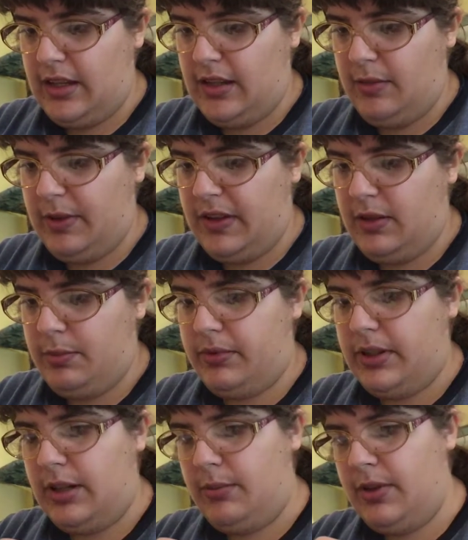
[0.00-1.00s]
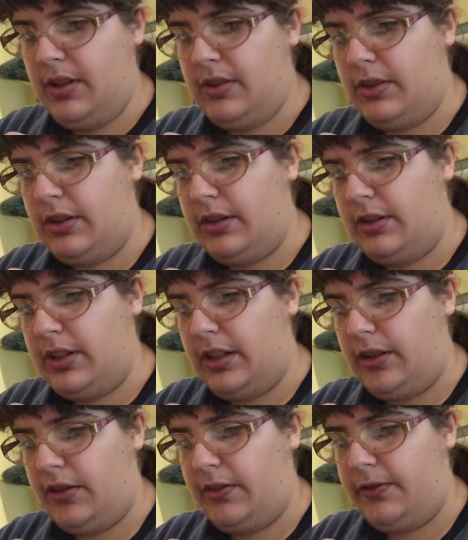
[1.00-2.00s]
it's best to prime darker
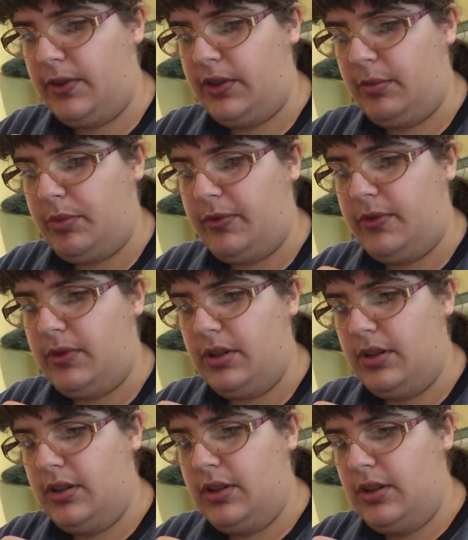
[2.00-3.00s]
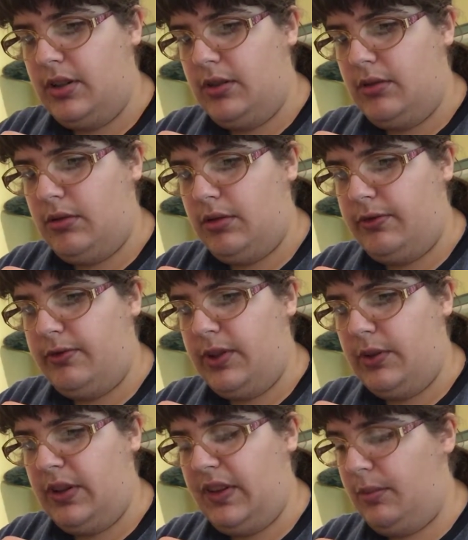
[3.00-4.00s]
colors first or
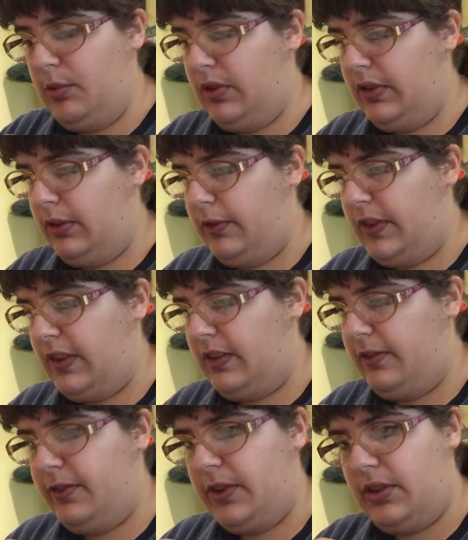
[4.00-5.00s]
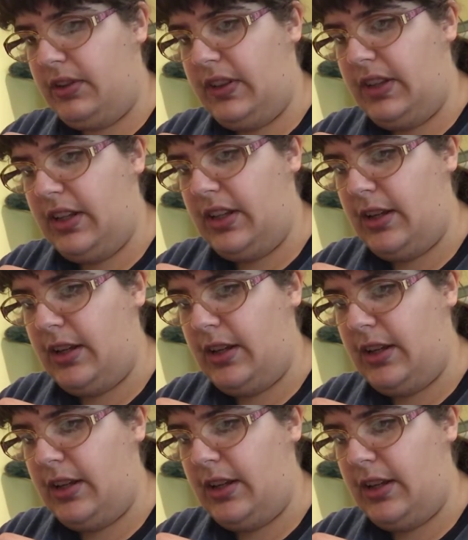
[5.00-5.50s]
very smooth surfaces first.